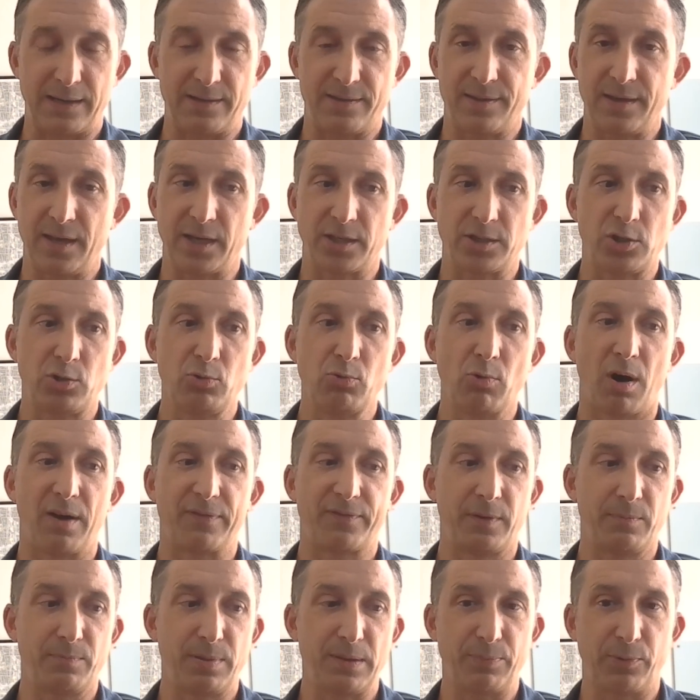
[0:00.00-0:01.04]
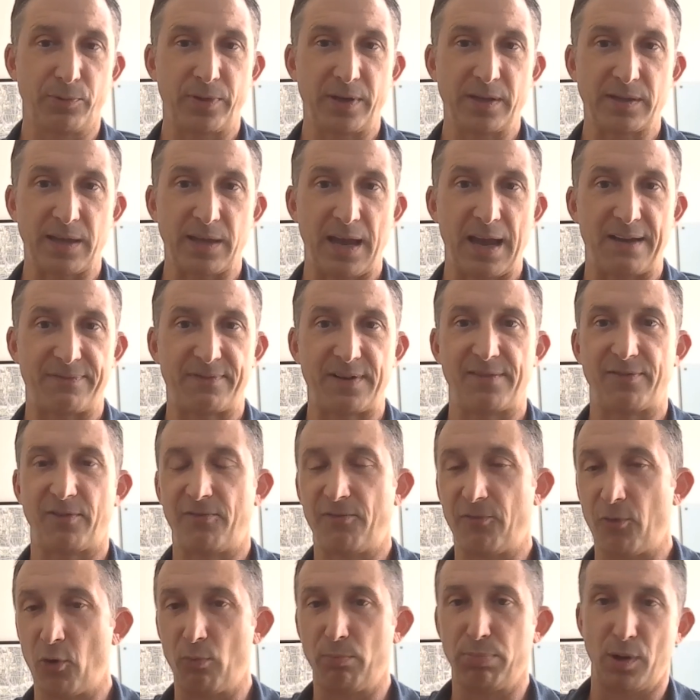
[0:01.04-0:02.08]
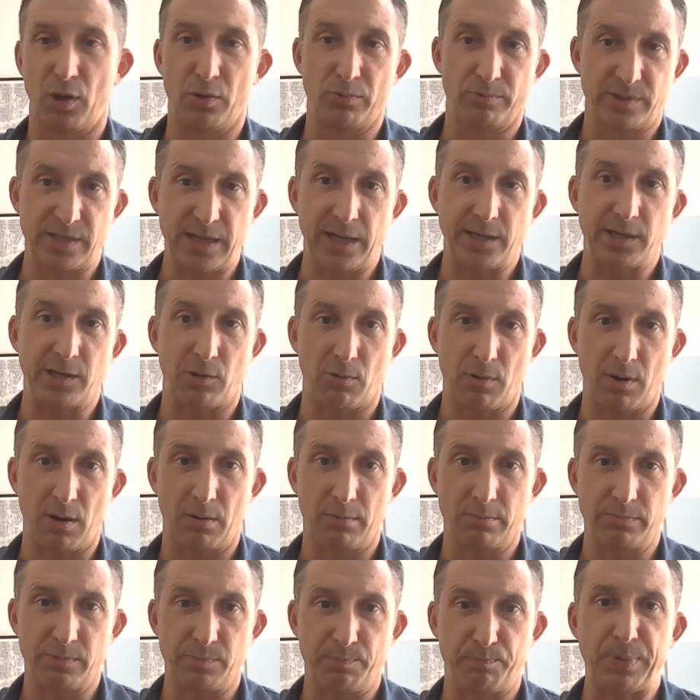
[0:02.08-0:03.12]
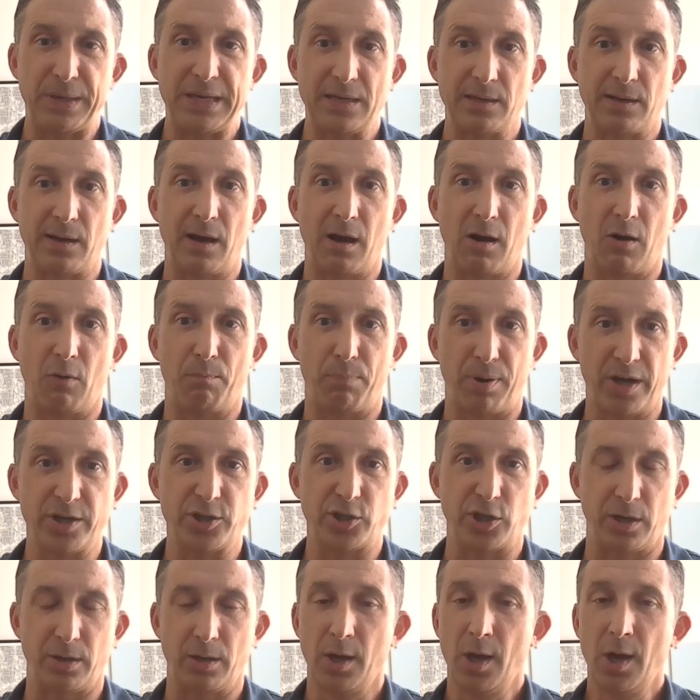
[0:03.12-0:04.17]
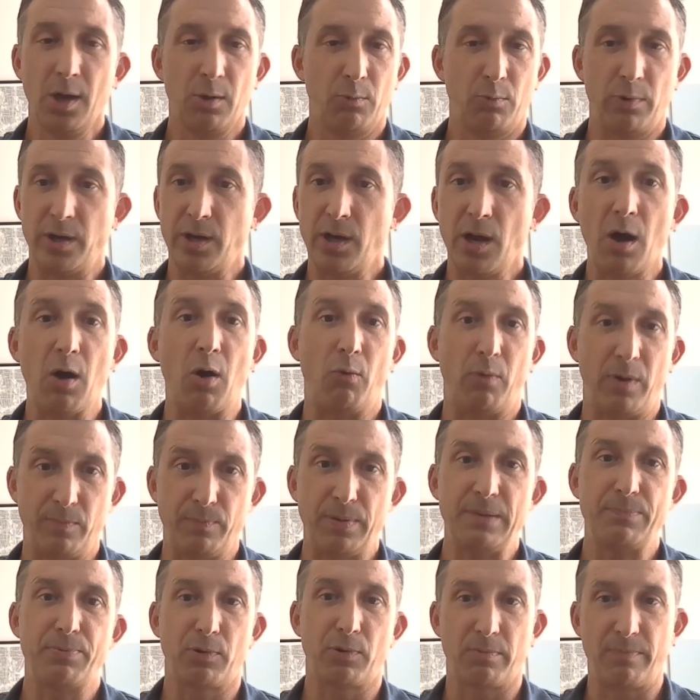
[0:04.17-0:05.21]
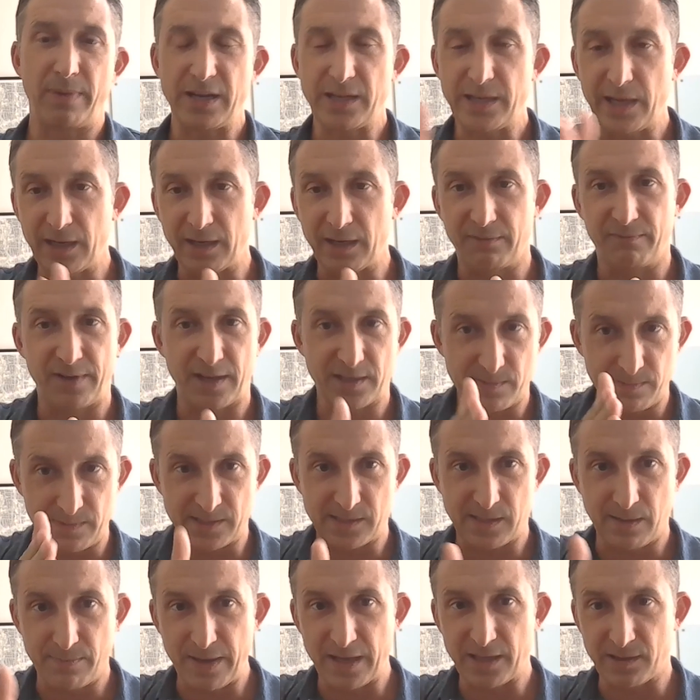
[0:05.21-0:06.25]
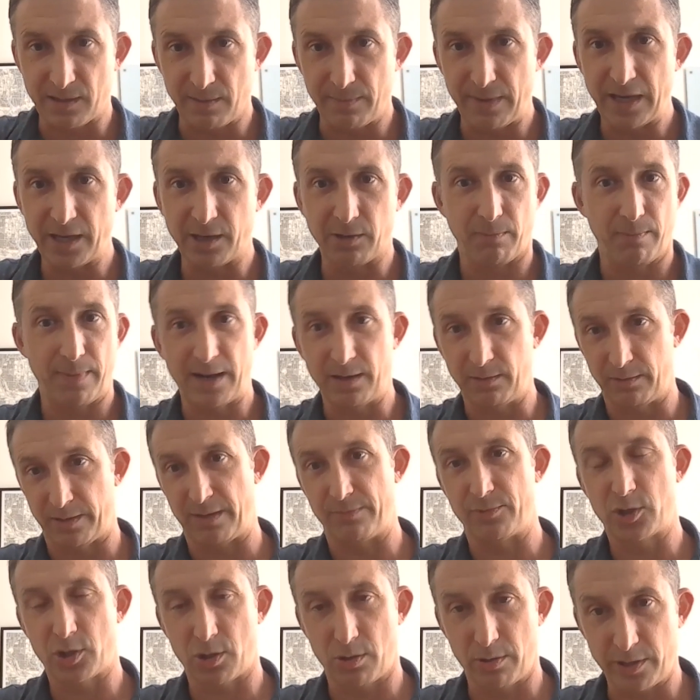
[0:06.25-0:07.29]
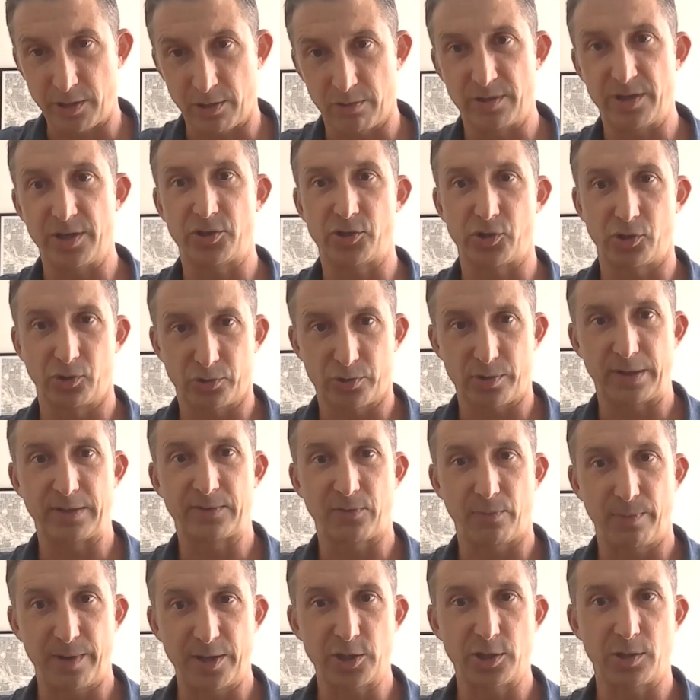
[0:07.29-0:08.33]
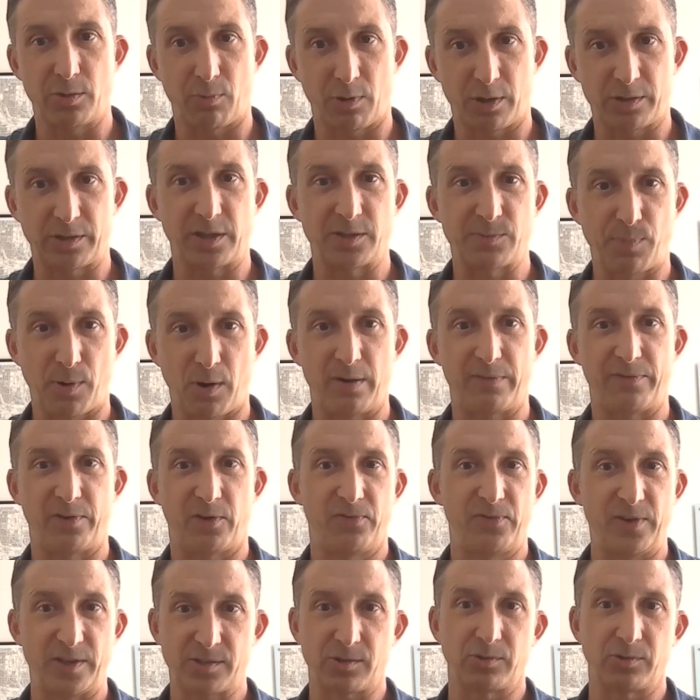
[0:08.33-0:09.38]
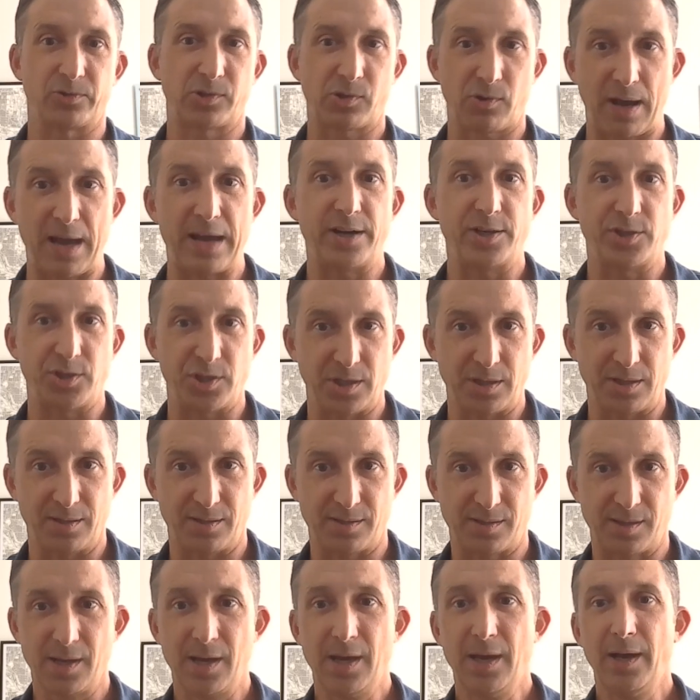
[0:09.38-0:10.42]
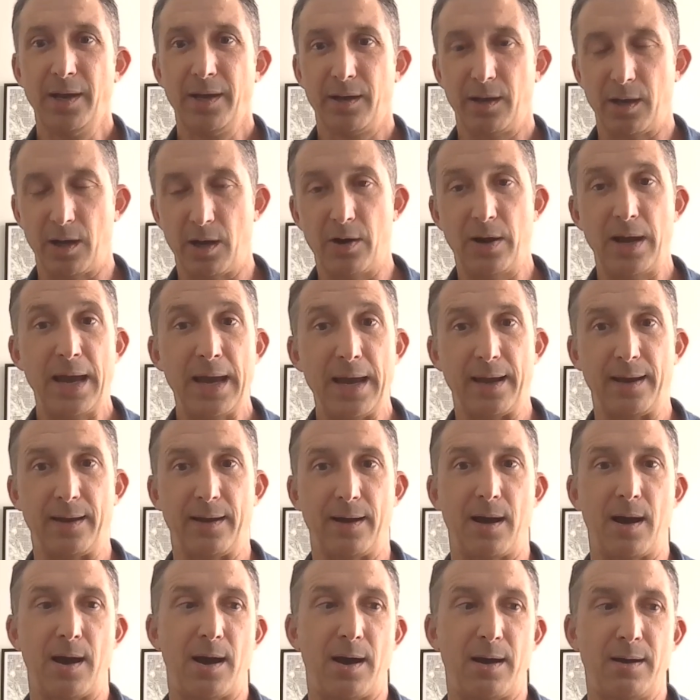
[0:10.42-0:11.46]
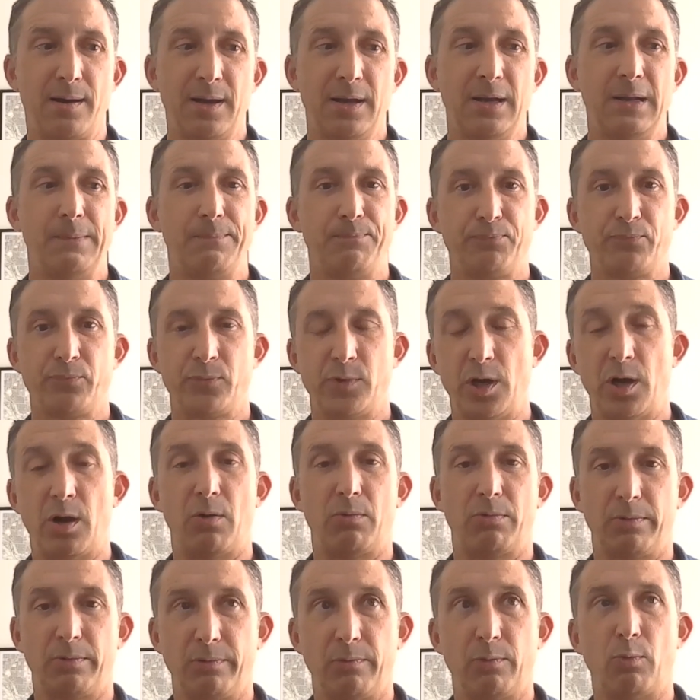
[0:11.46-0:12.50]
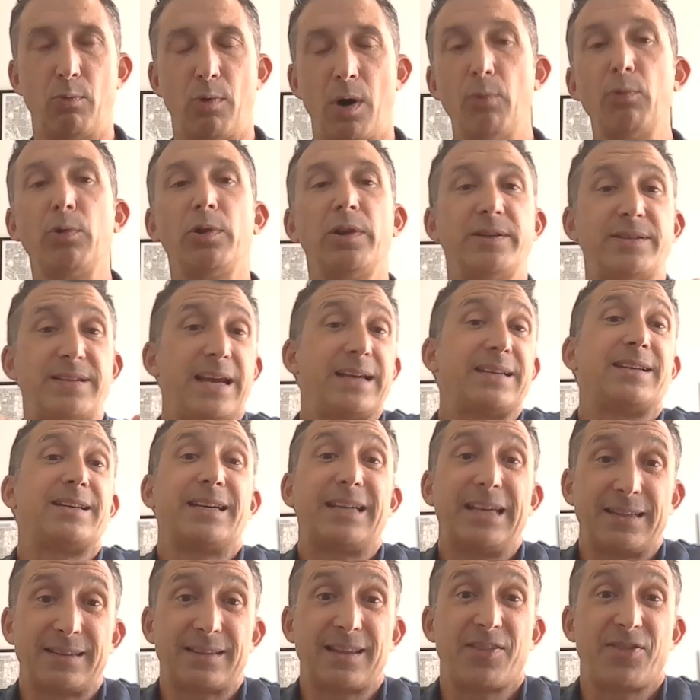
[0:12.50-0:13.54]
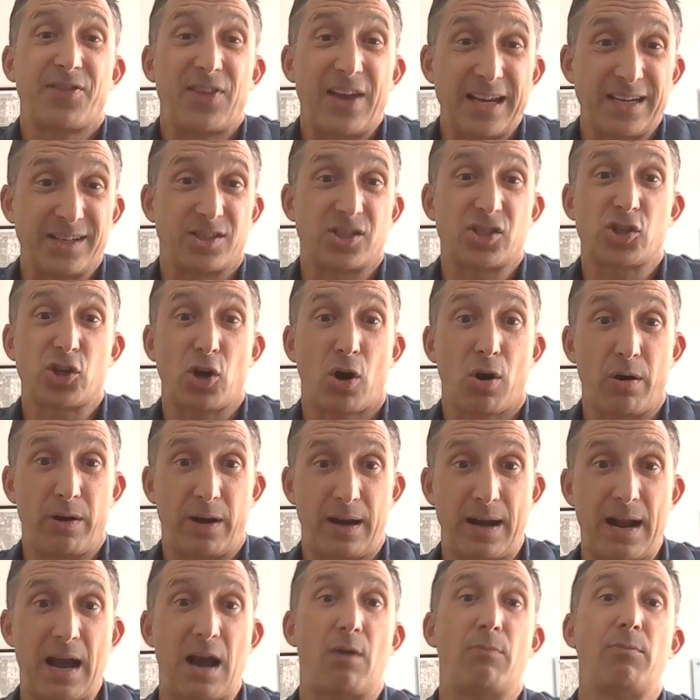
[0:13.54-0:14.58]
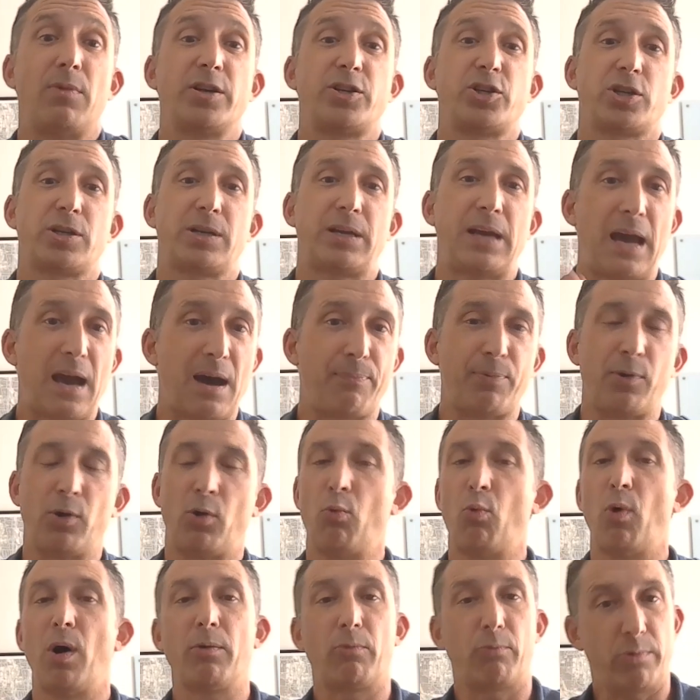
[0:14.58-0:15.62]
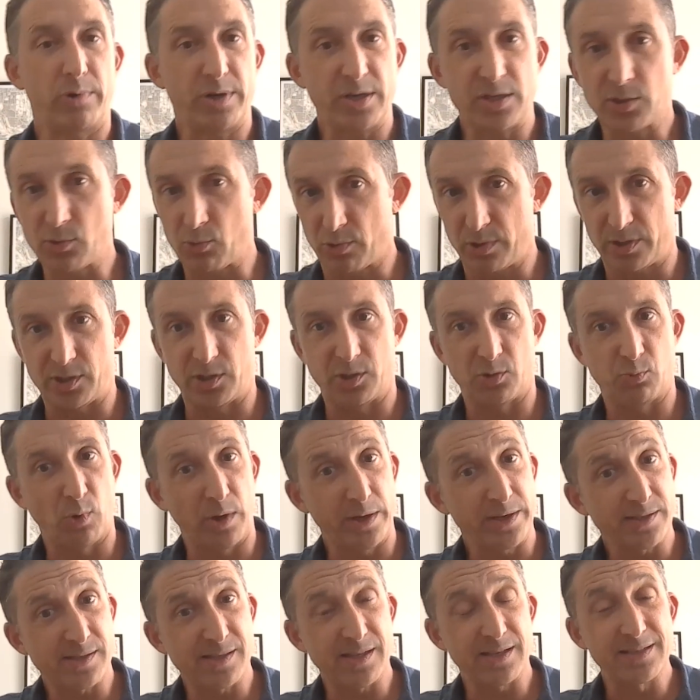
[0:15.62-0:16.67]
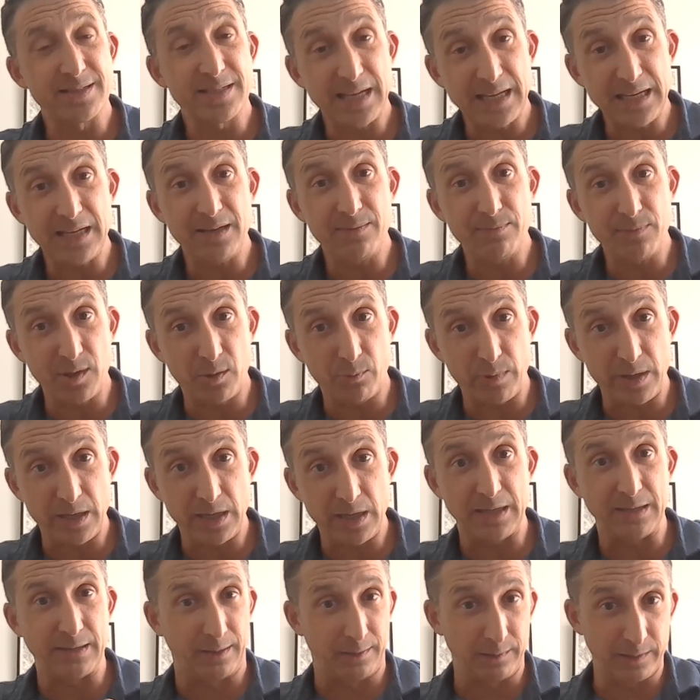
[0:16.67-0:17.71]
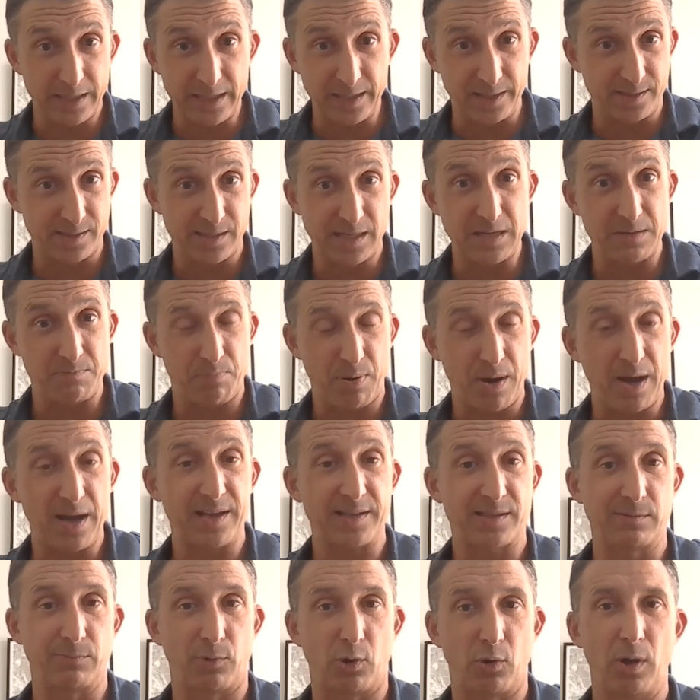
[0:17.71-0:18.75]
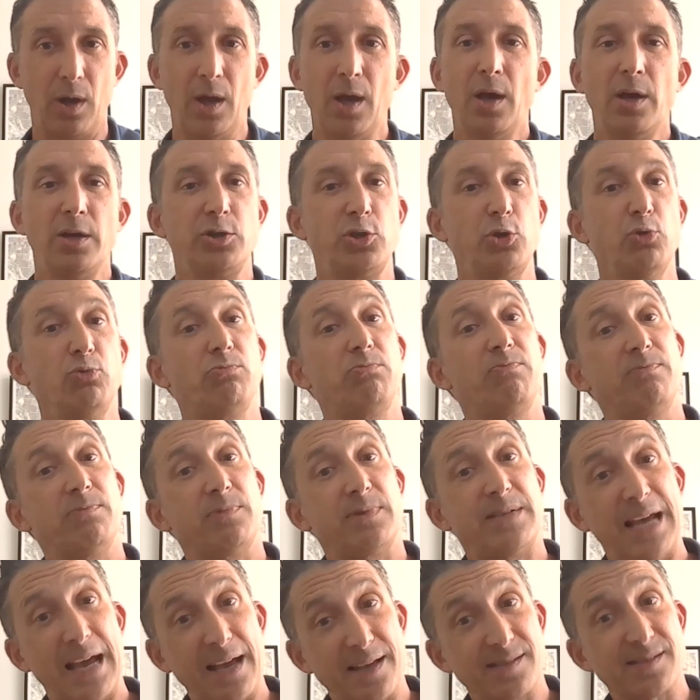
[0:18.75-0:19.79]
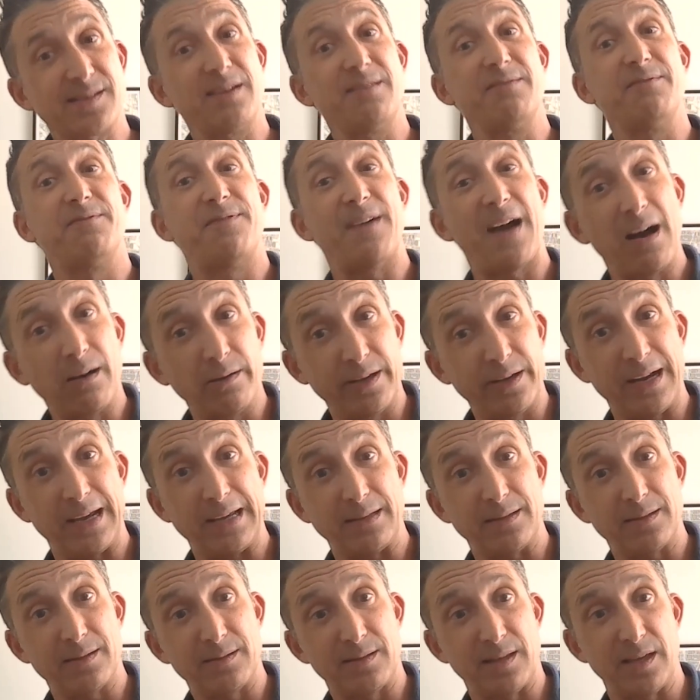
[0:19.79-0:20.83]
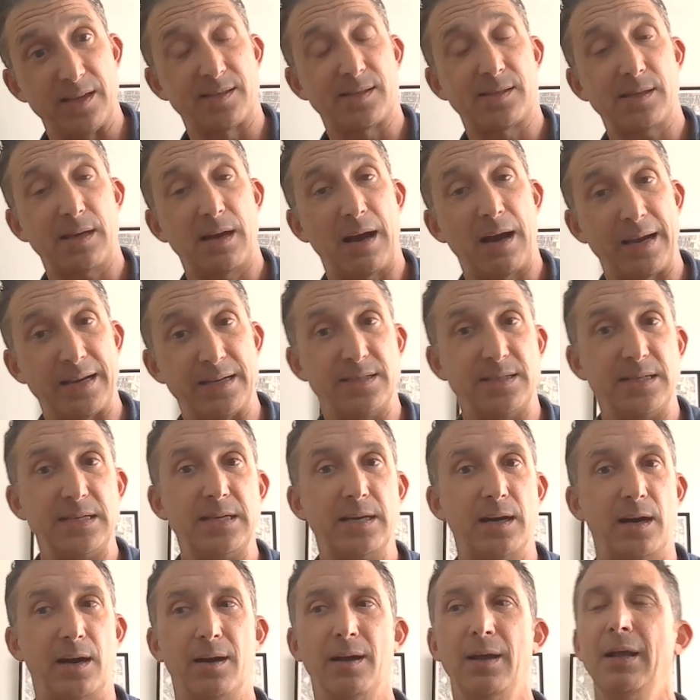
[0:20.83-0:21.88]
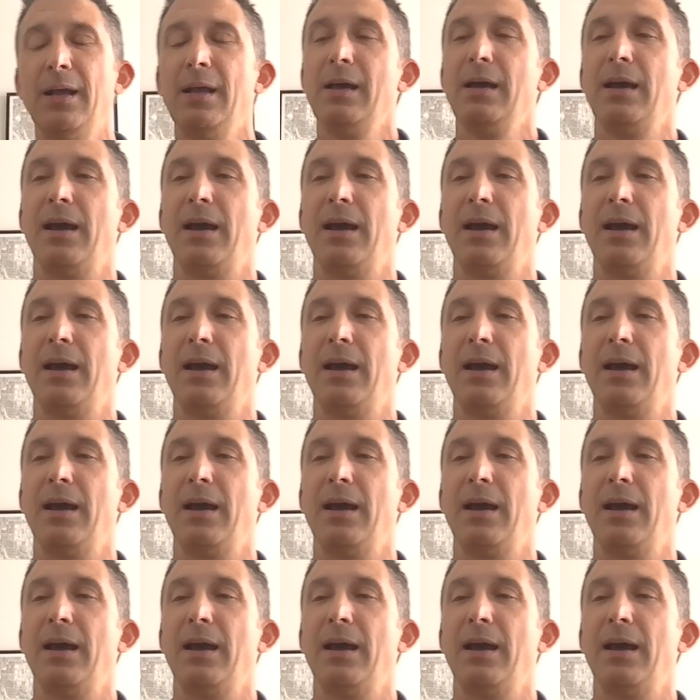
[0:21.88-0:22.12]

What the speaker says: I think too often people think they have to have a full blown 10-year P&L budget, when no, when people are making investments, they make them incrementally. I'm sure in your digital transformation work, that's part of your fiscal strategy is, hey, what will it take to get the thing started? How much capital, what resources, what is the team that we need, the leanest team possible to test and validate this idea?